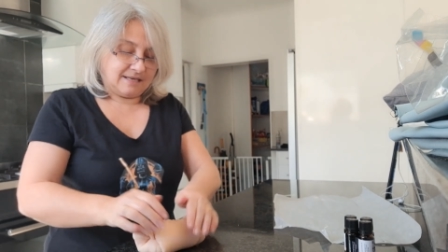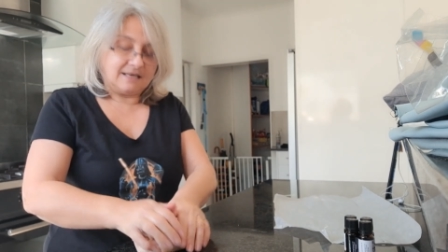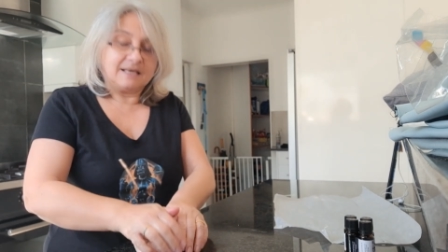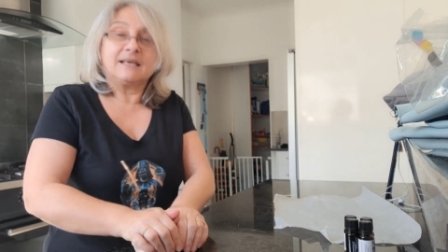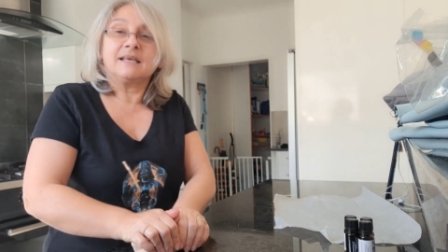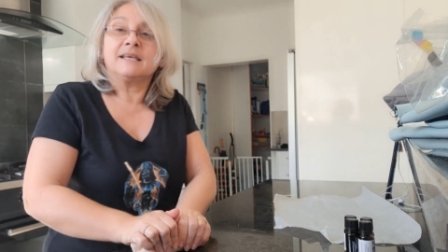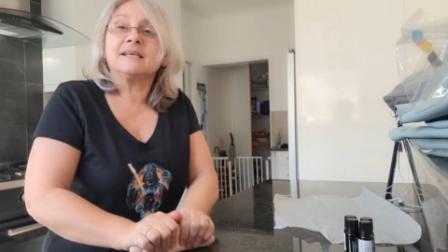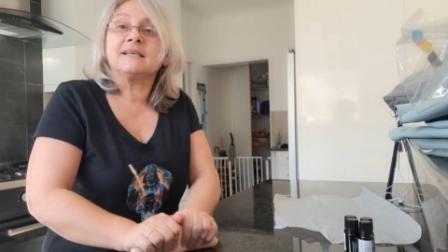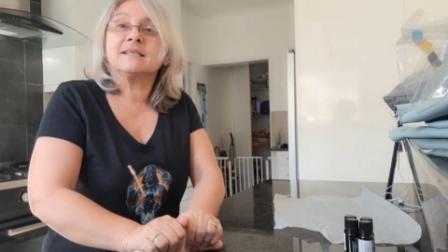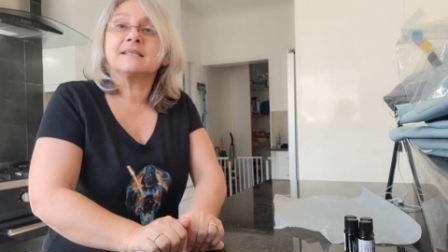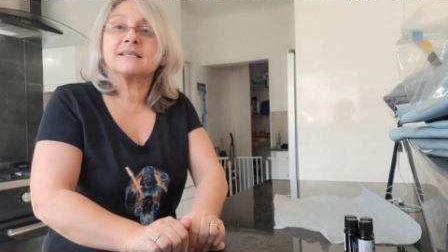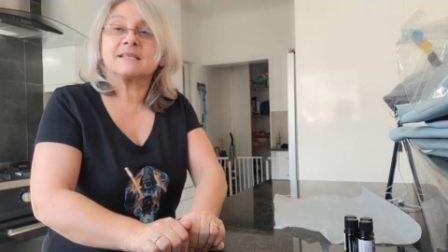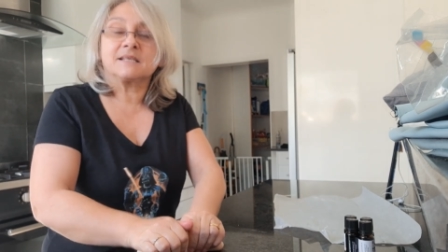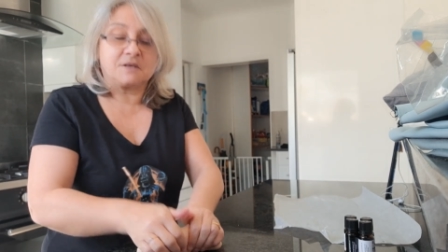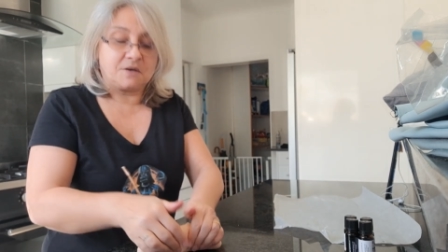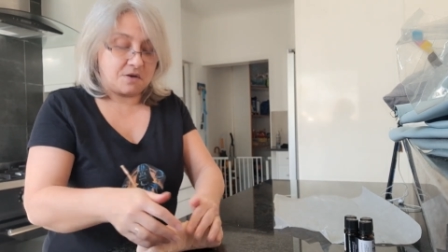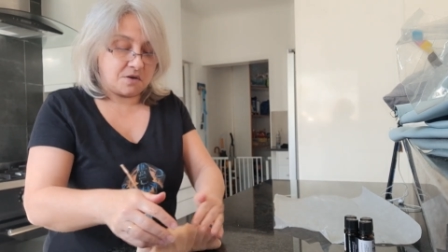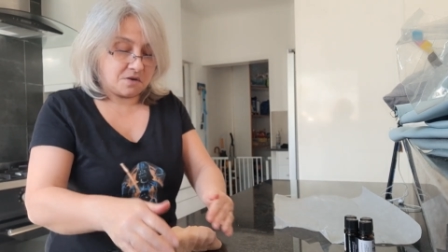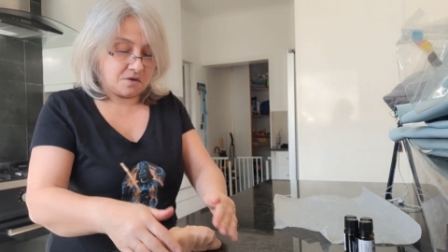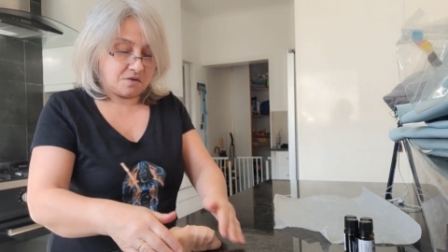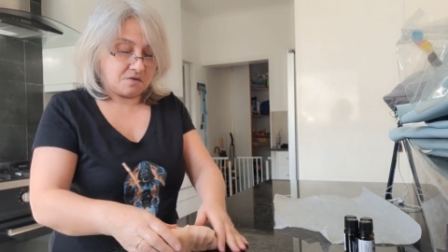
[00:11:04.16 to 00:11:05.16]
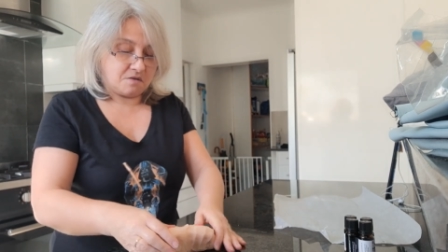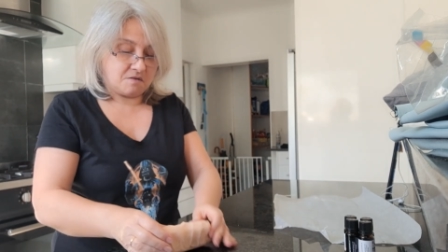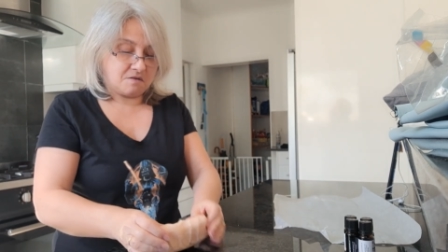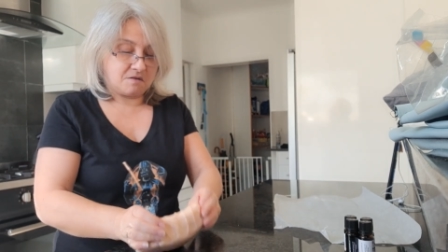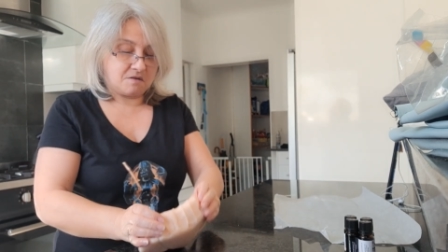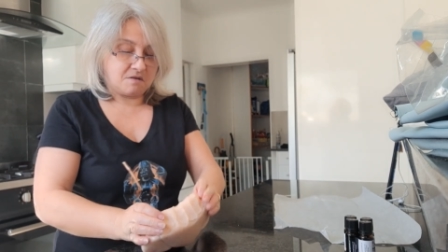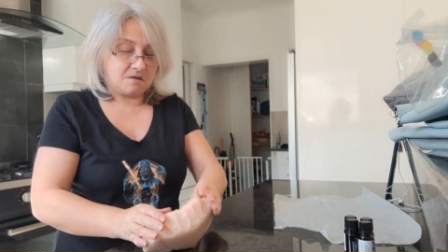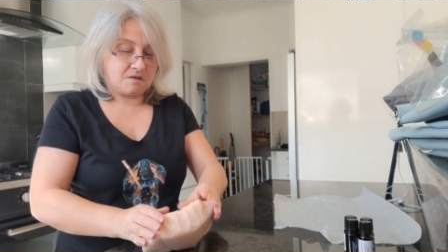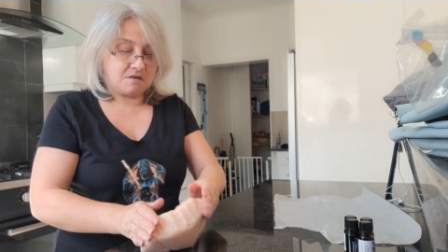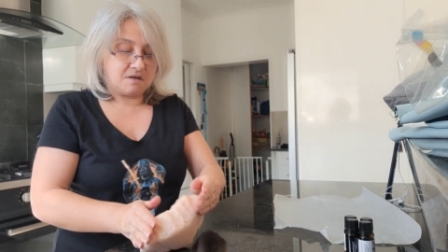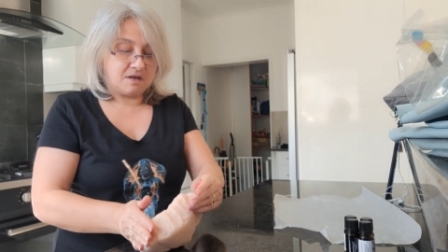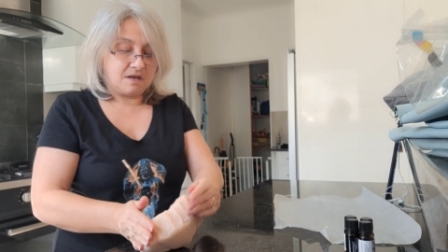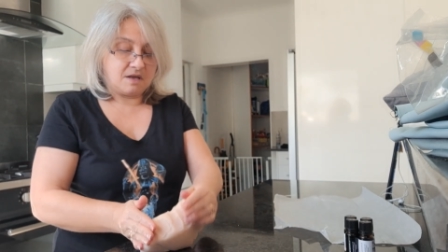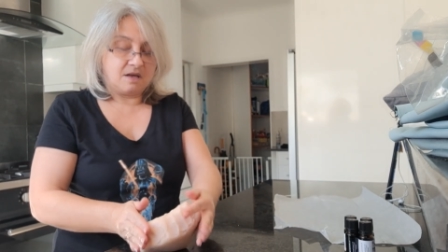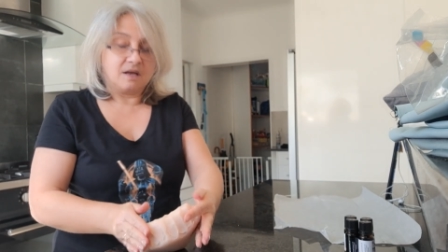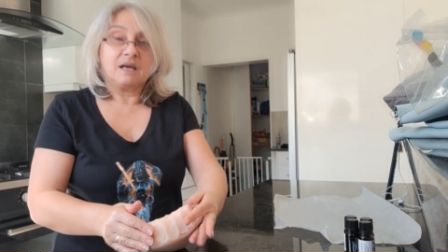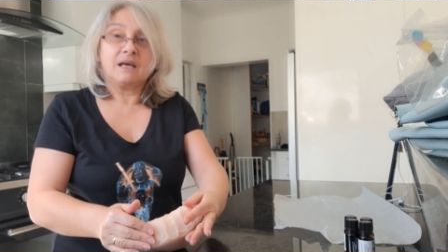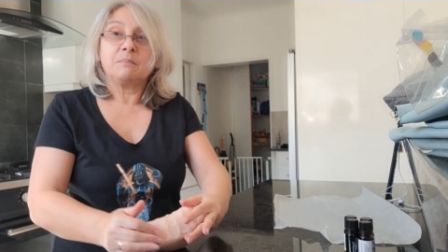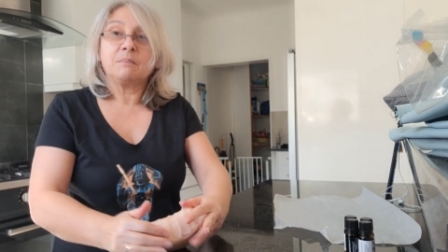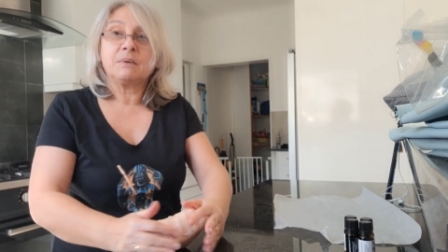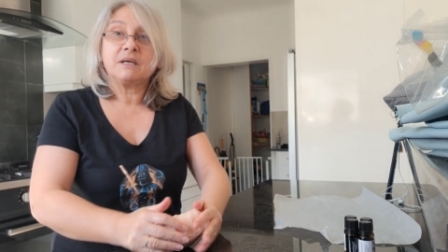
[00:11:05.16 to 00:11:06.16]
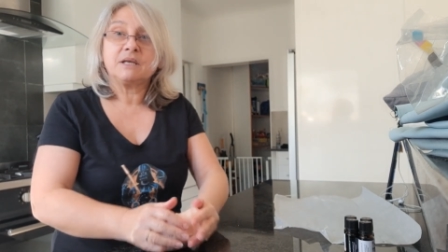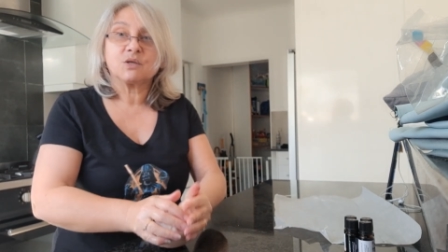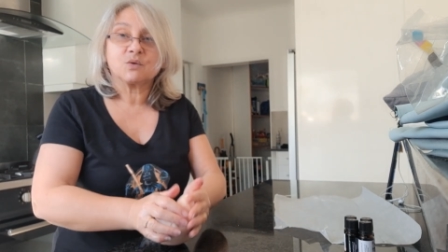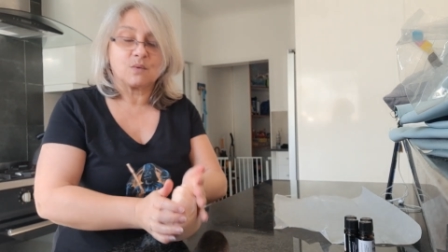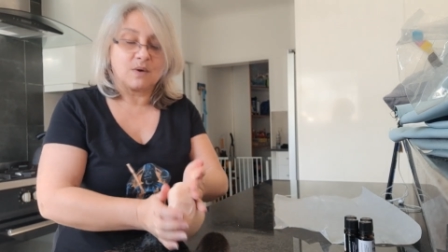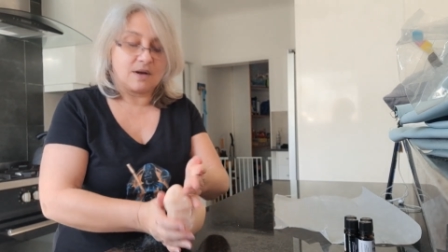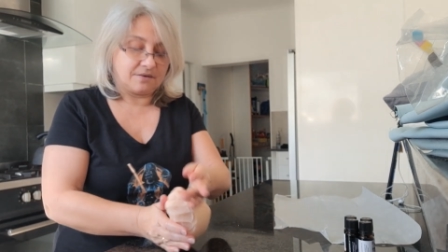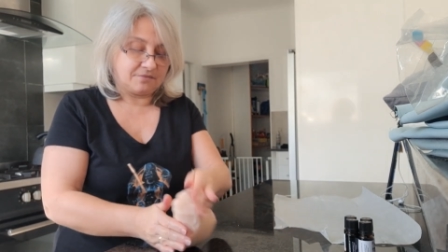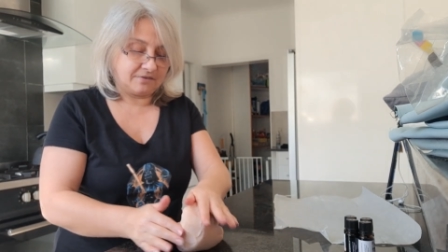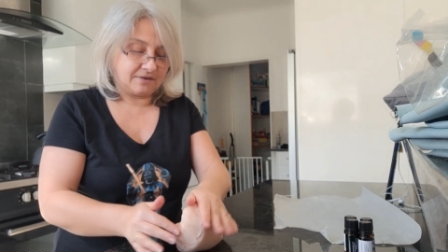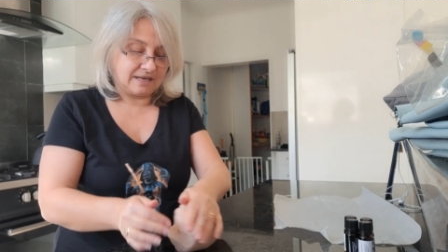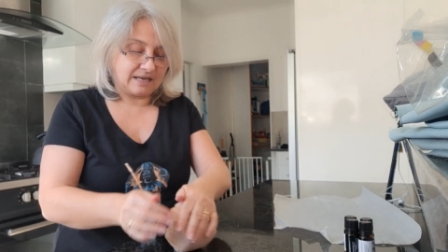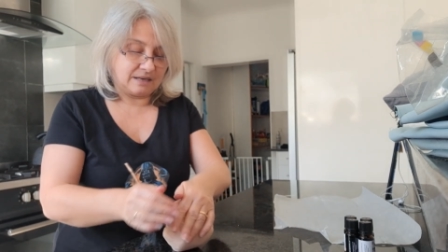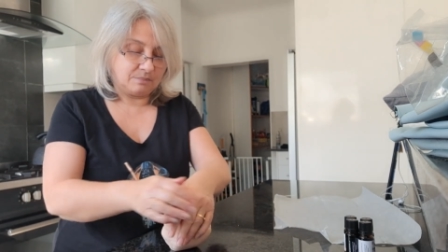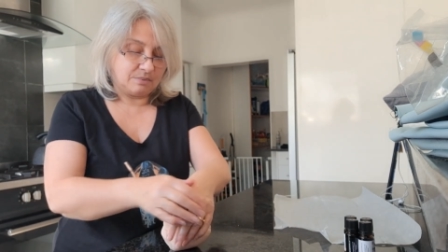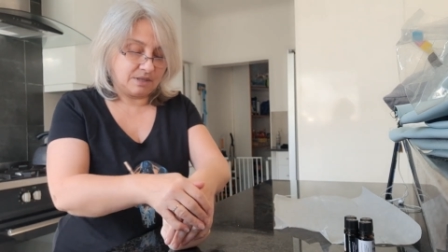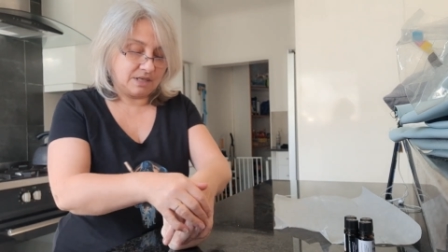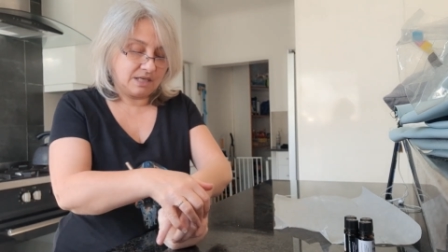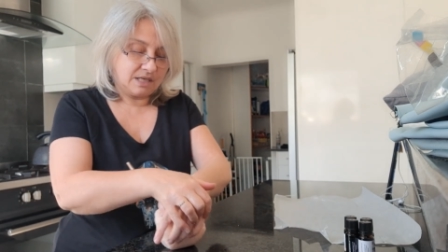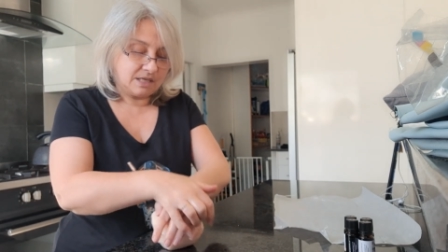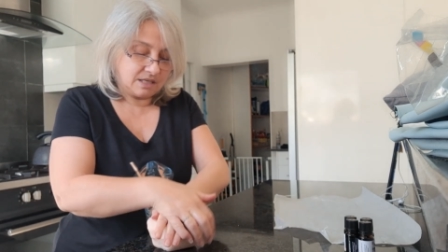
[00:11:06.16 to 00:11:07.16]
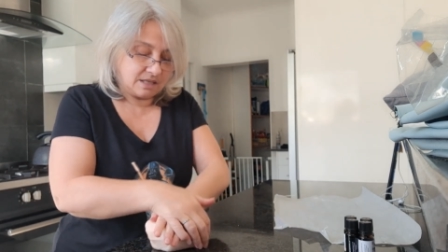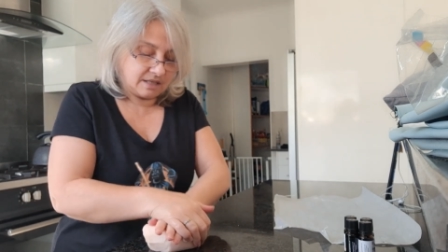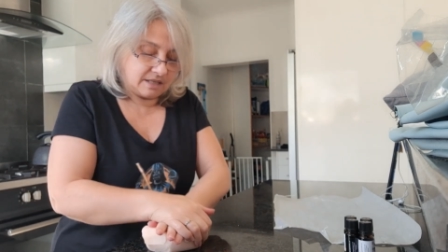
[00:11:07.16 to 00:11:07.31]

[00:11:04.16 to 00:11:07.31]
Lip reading: Him and his wife Gabby,